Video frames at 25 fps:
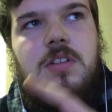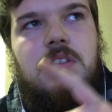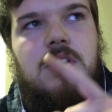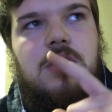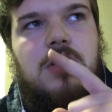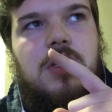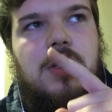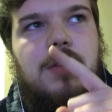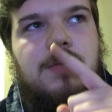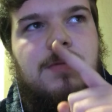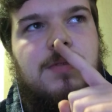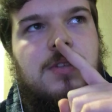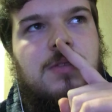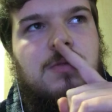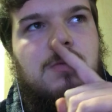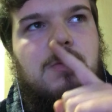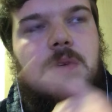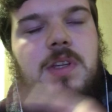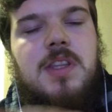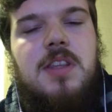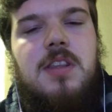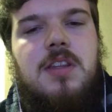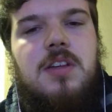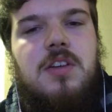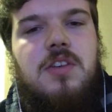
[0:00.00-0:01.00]
she was
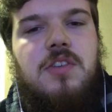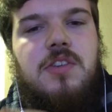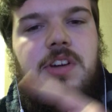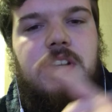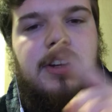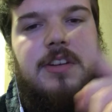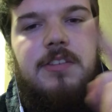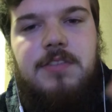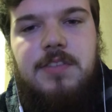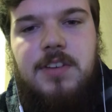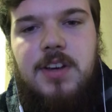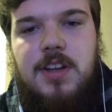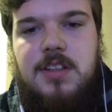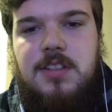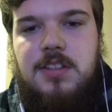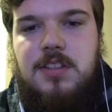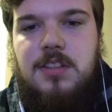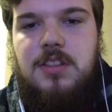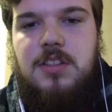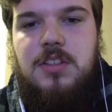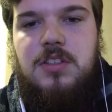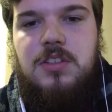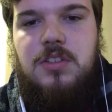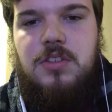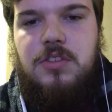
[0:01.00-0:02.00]
with the crew
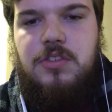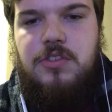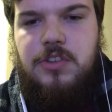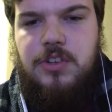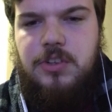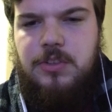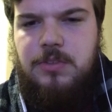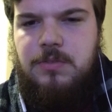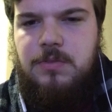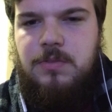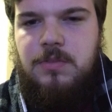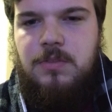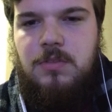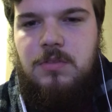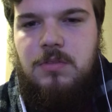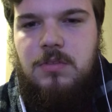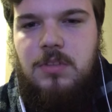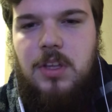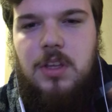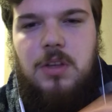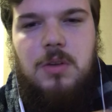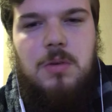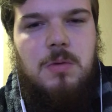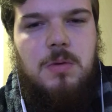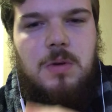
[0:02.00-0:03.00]
fighting the Skrull,
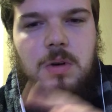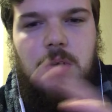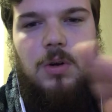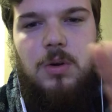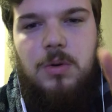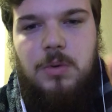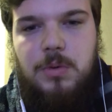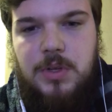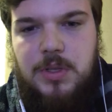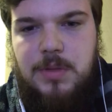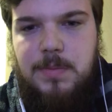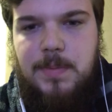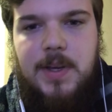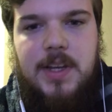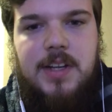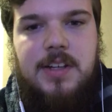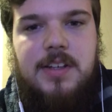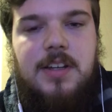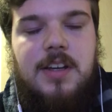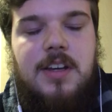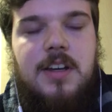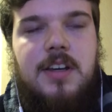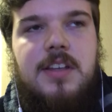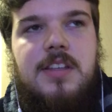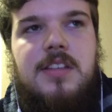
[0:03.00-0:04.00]
like, who were always bad
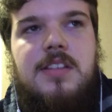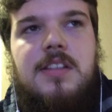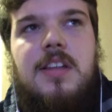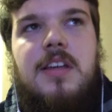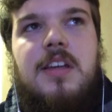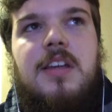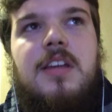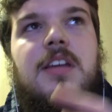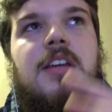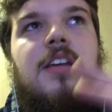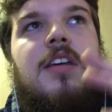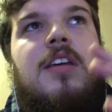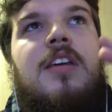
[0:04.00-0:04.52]
guys, like,